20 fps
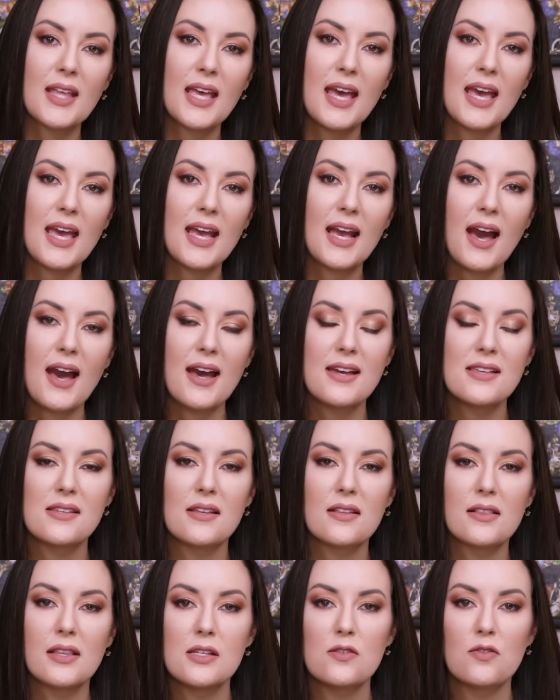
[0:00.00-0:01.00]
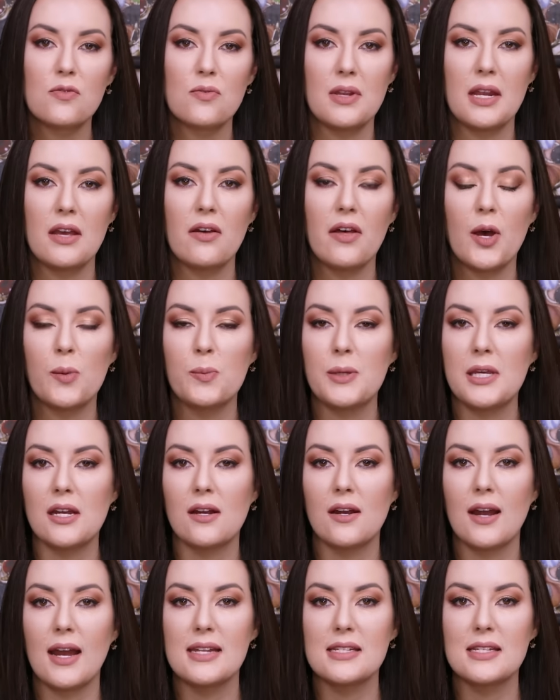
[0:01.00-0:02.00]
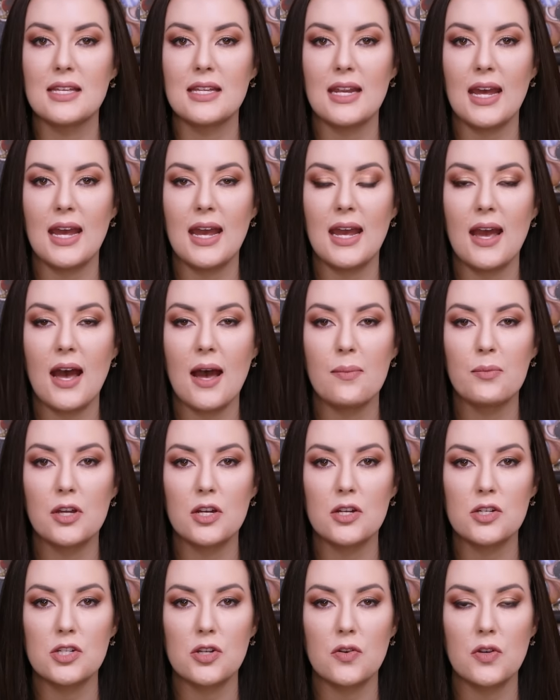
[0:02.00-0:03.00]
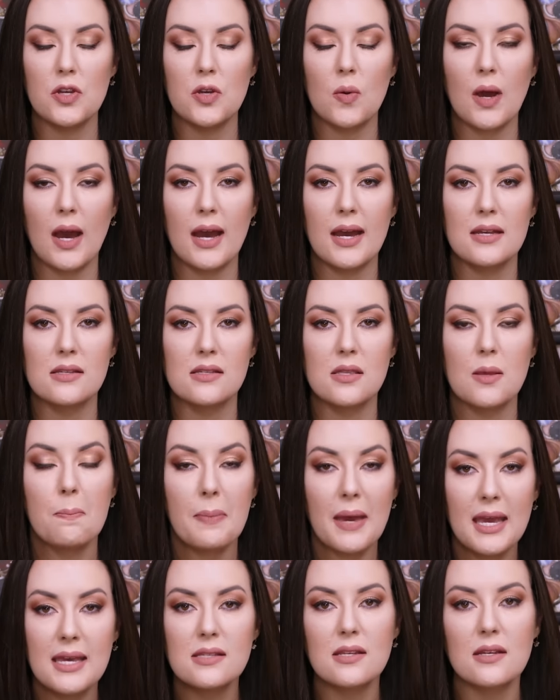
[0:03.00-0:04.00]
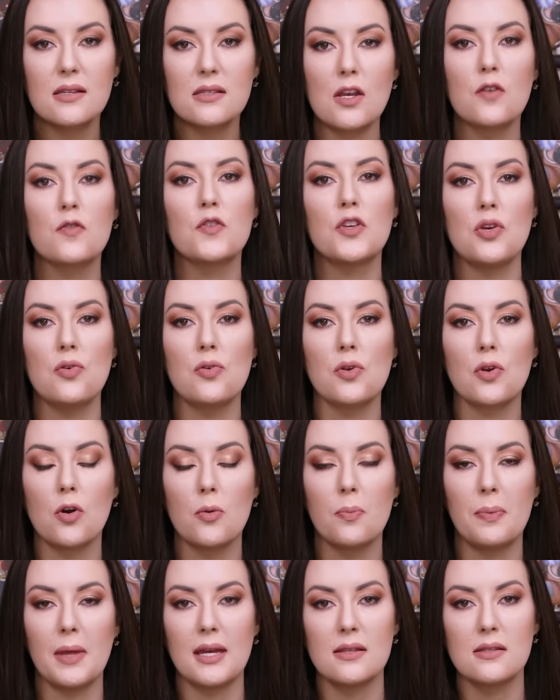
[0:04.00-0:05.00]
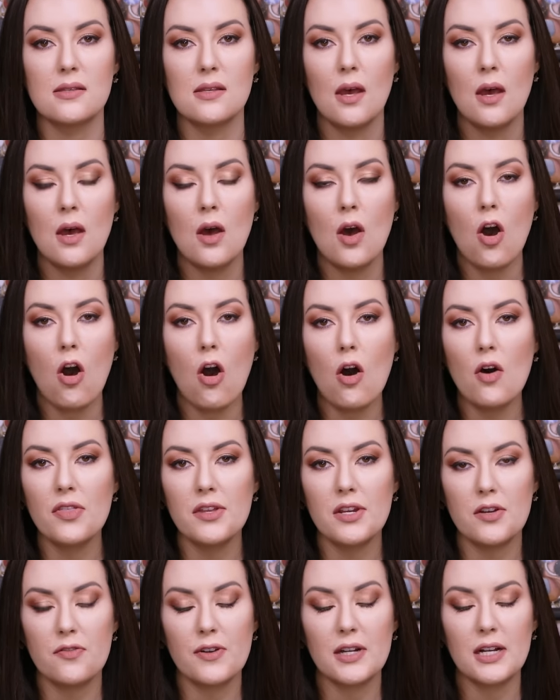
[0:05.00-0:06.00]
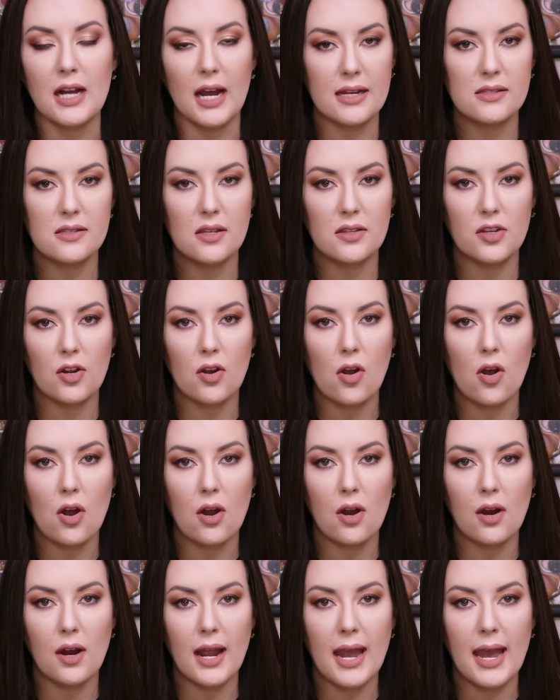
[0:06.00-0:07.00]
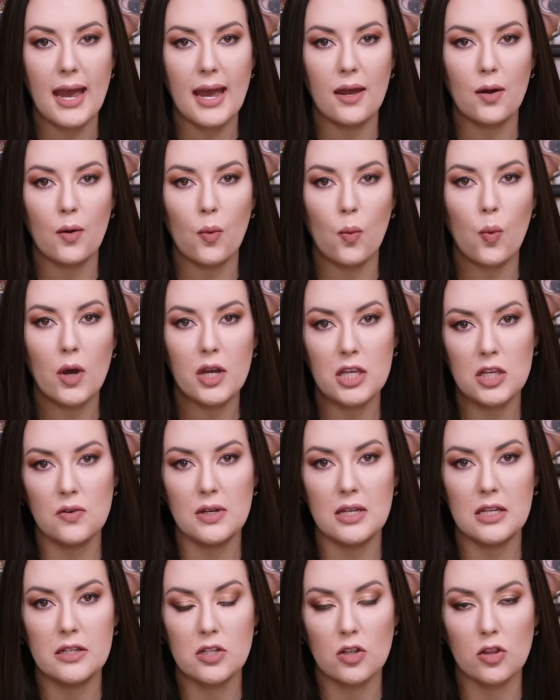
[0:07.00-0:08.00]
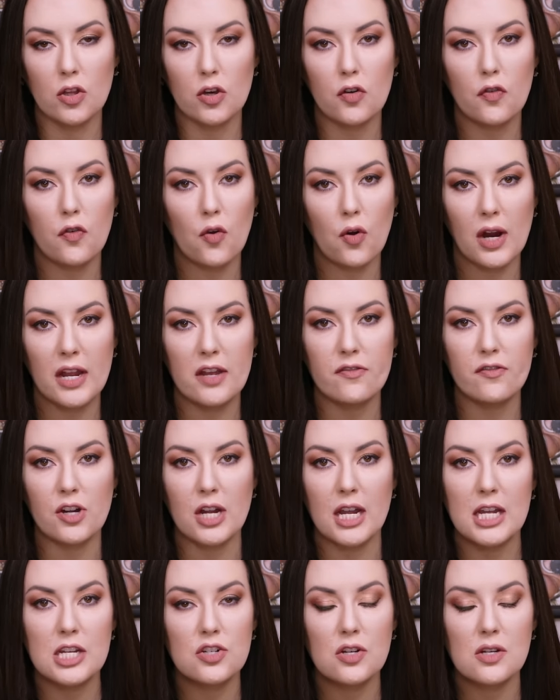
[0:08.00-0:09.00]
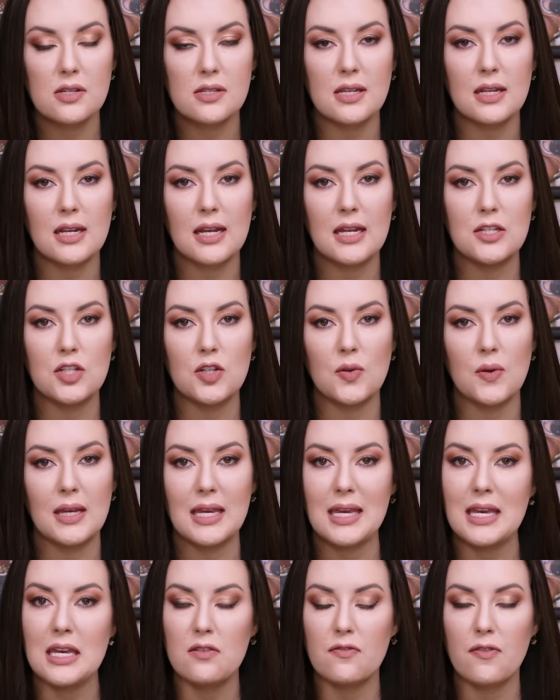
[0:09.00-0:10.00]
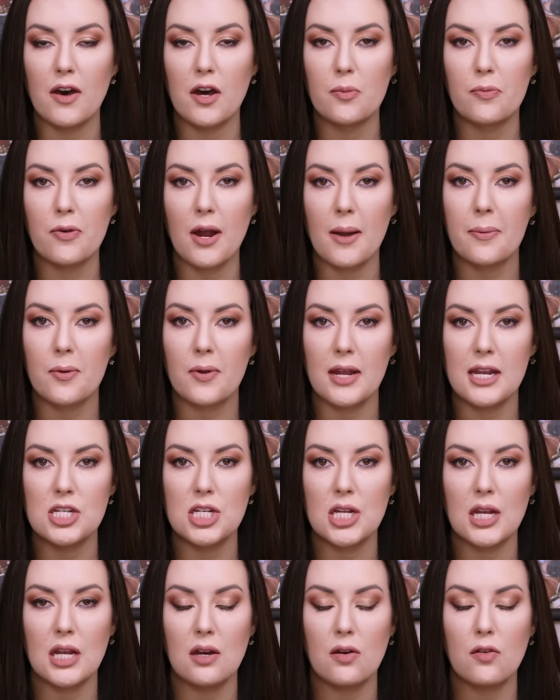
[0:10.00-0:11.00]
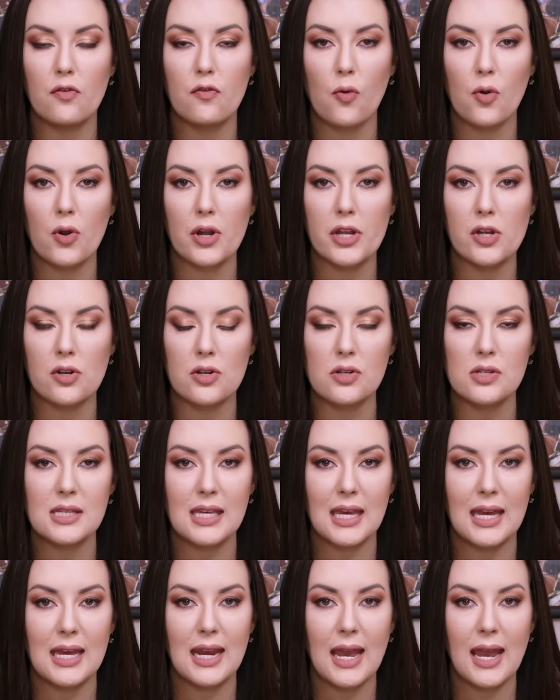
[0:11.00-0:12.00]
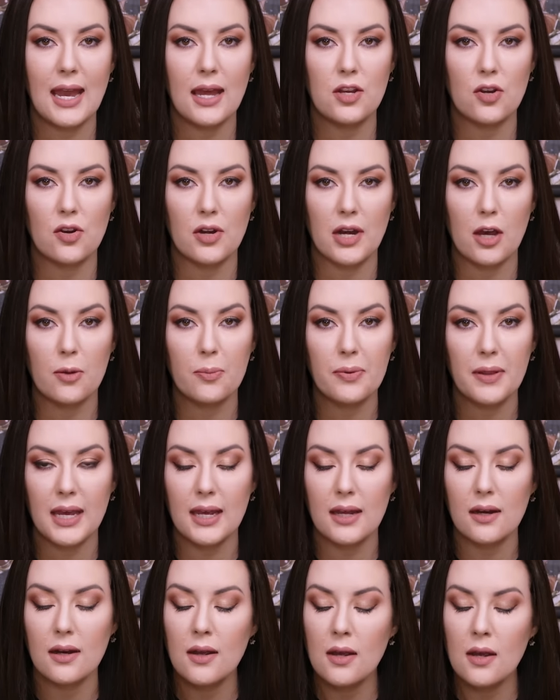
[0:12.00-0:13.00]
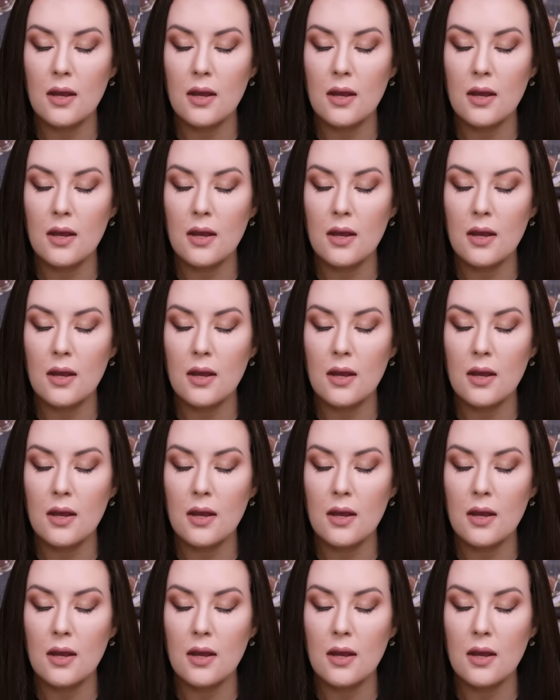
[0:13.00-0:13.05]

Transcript: Hey guys, Liz from the Nail Hub here and today I'm going to show you guys the basics of cuticle bits all the different kinds that there are and what you need to look for if you're interested in doing e-file preparation for your skin and your nail plate.